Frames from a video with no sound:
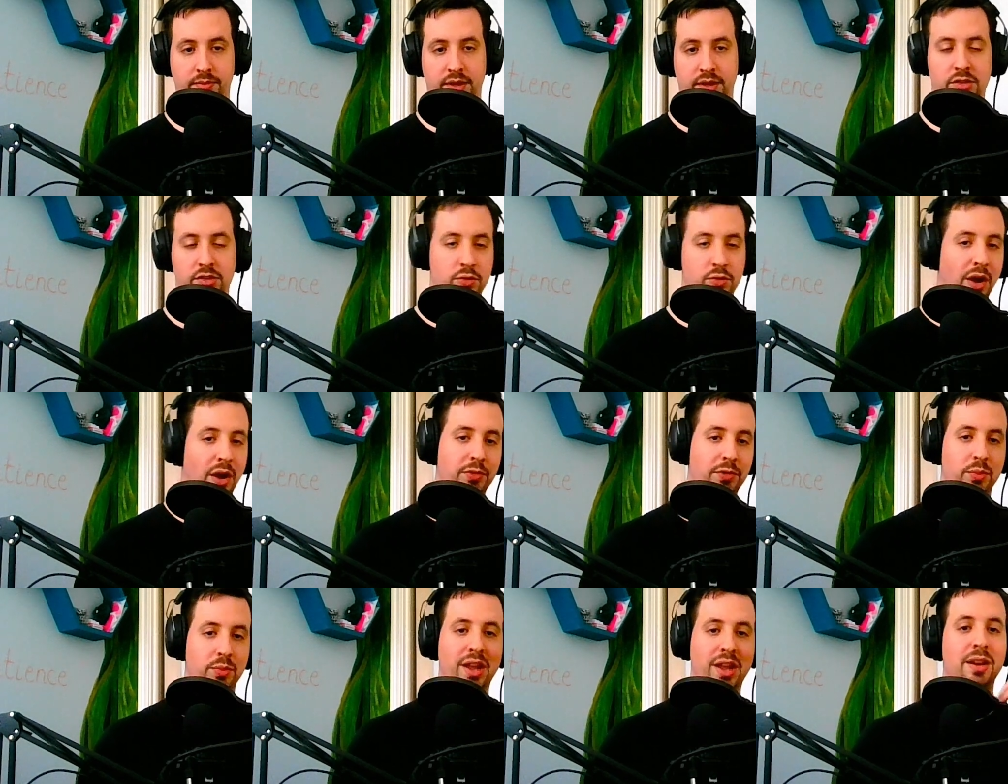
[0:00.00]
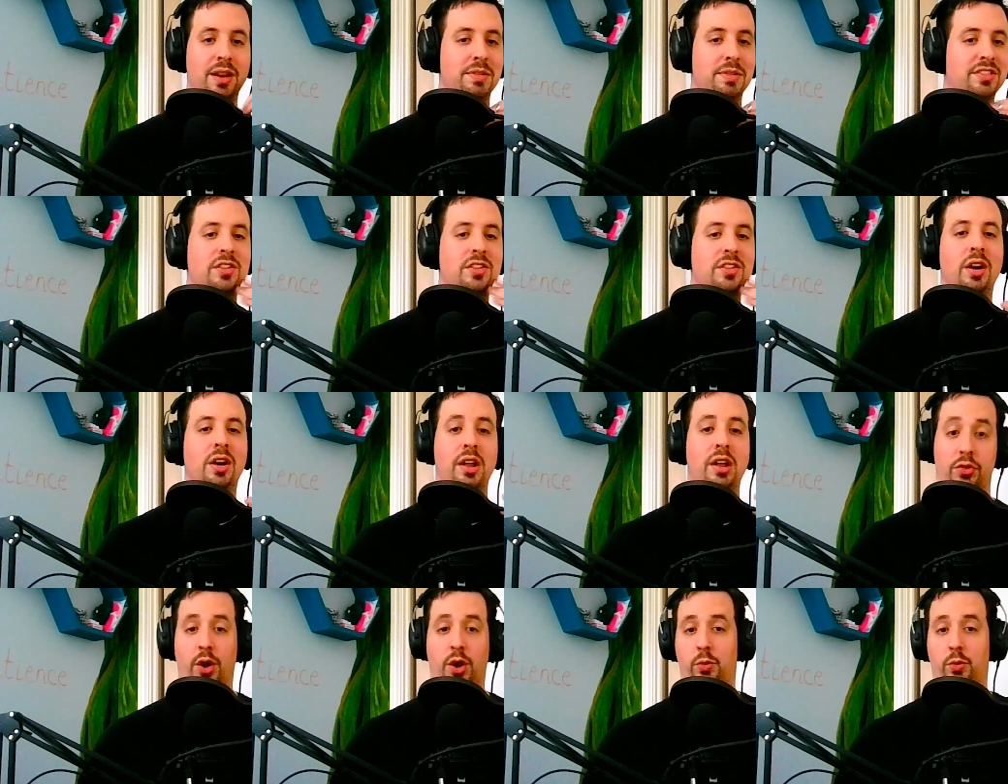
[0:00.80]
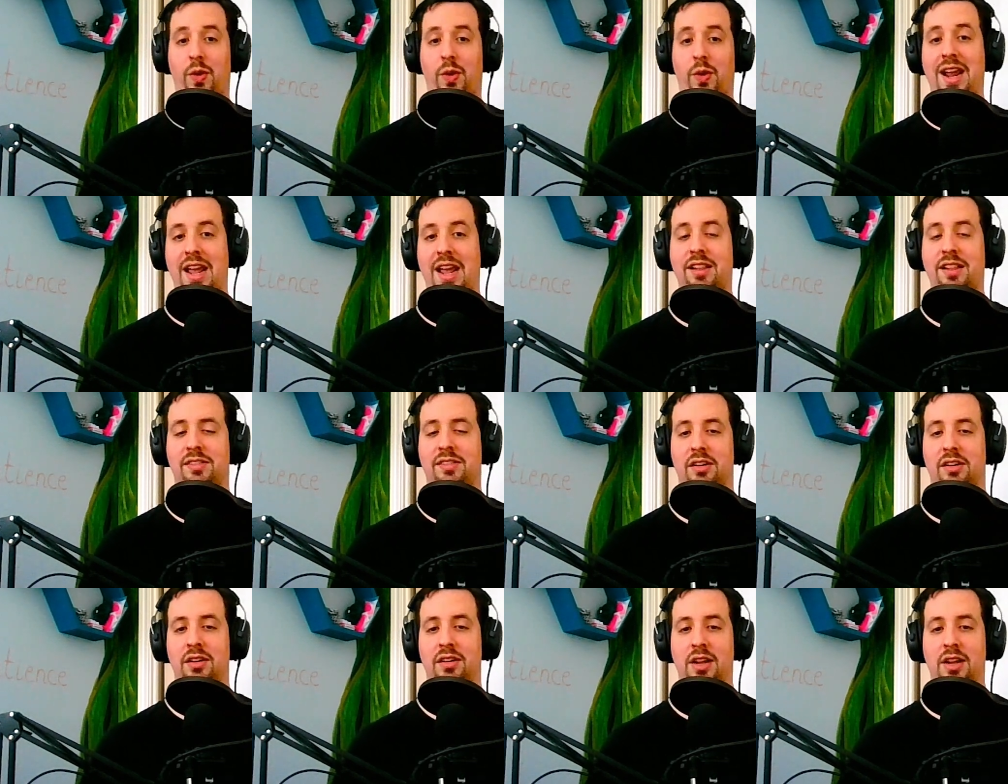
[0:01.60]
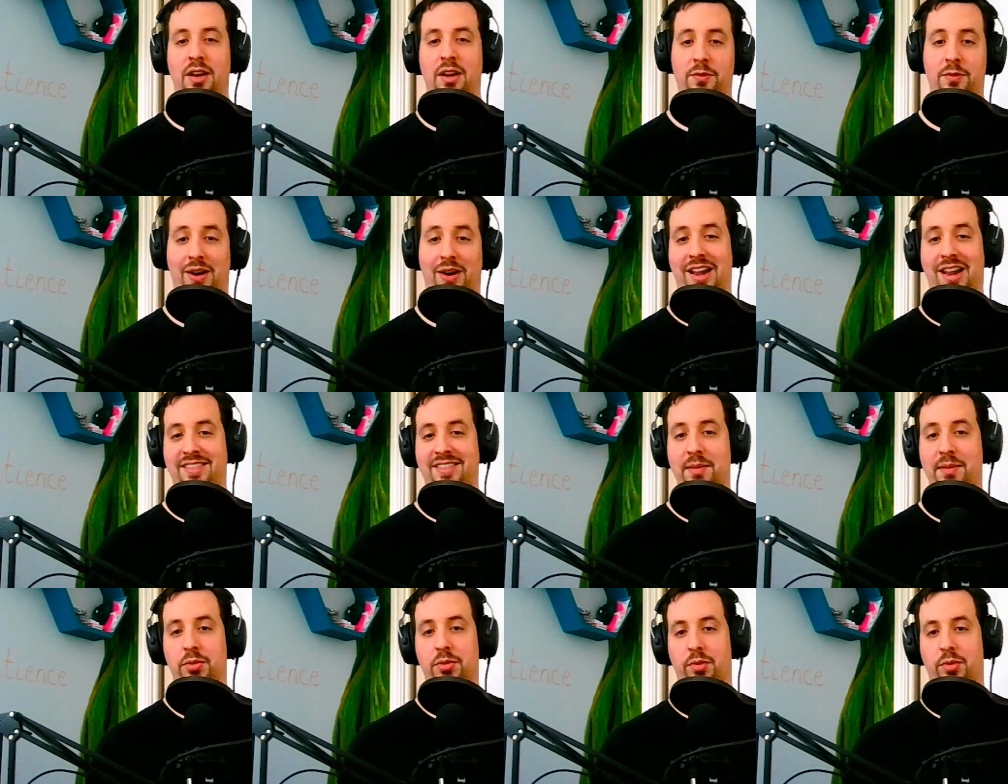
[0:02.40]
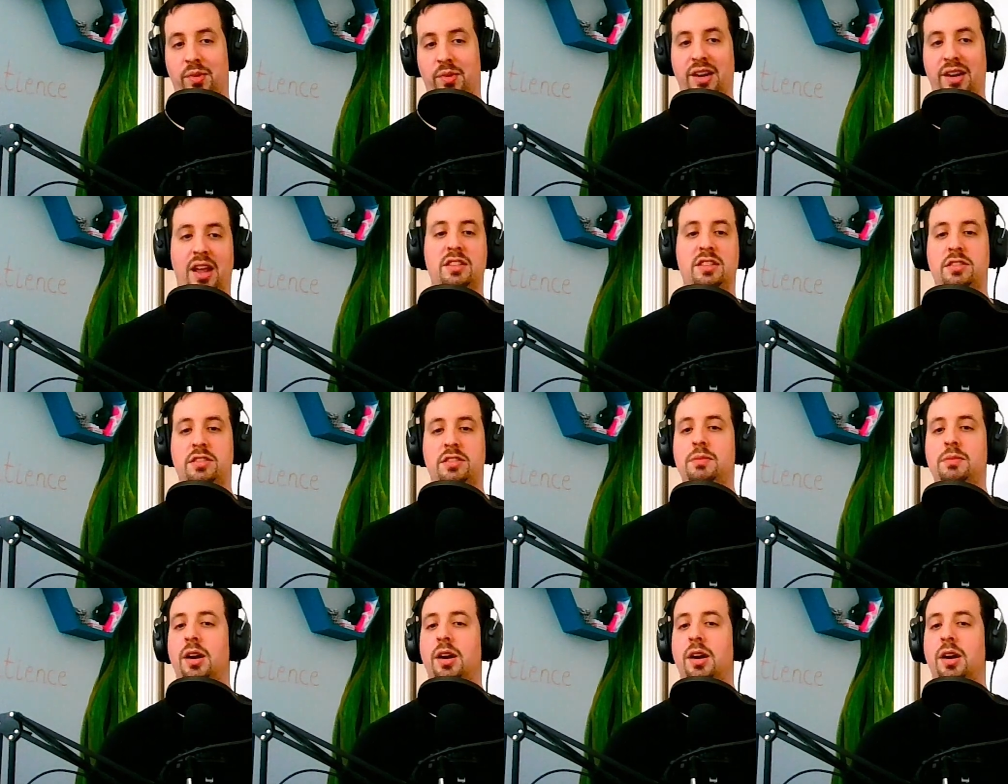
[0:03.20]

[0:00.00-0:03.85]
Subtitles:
Too often we end up discarding the right answer for an acceptable one and doom